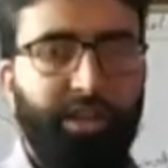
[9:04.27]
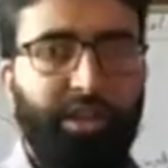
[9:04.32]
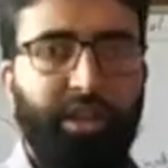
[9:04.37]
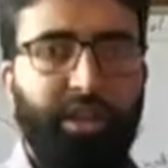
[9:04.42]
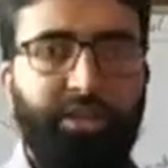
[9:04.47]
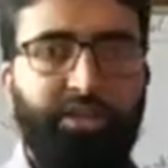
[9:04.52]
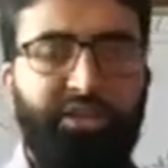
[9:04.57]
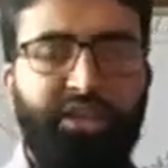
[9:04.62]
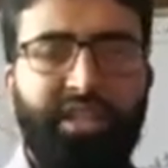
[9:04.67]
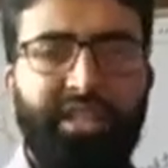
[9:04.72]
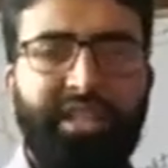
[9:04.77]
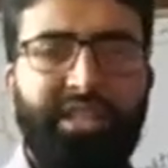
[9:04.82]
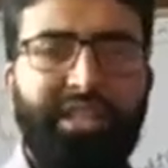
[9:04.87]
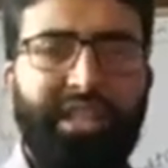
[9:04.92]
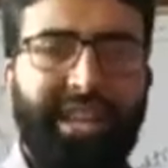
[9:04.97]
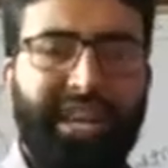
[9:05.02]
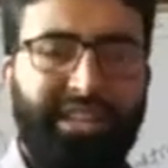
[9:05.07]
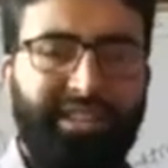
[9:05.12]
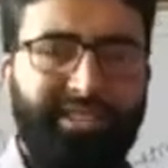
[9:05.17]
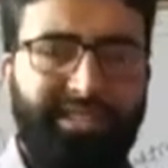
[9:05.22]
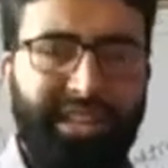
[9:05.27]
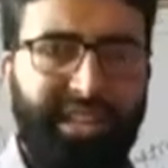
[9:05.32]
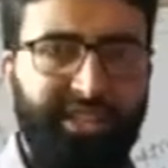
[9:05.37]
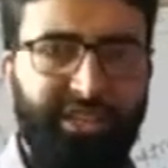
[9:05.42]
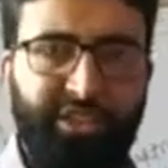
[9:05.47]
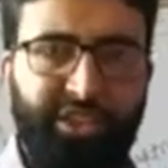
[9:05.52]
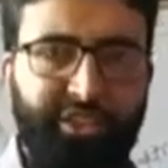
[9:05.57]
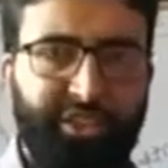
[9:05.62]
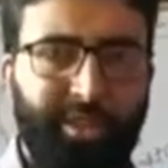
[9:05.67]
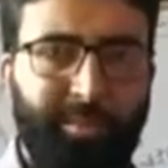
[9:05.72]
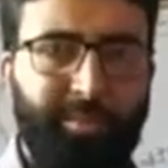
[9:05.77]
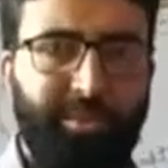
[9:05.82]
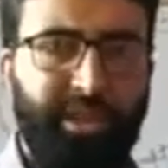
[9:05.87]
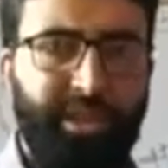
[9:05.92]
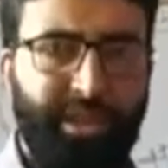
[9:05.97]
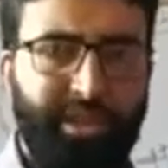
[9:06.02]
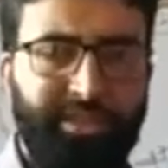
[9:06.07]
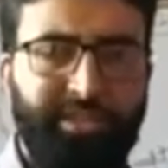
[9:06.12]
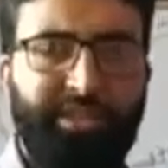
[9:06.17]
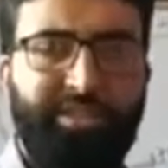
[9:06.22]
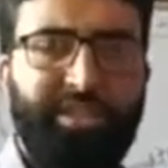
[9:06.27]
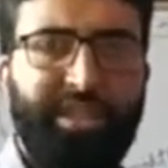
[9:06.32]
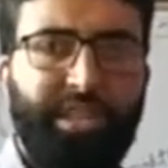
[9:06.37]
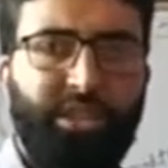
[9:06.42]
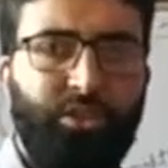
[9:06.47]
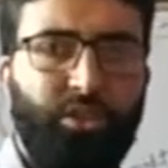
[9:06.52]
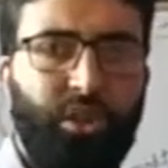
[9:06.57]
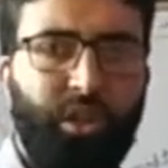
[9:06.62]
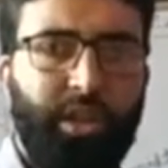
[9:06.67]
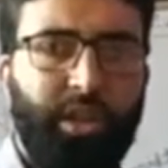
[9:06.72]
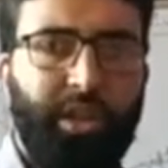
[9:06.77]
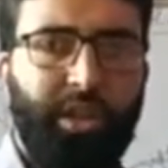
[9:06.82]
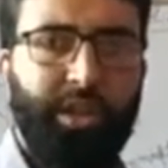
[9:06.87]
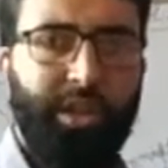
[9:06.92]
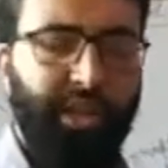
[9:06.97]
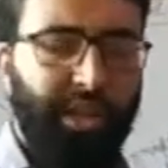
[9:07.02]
skin acts as a receptor, it's the sense organ.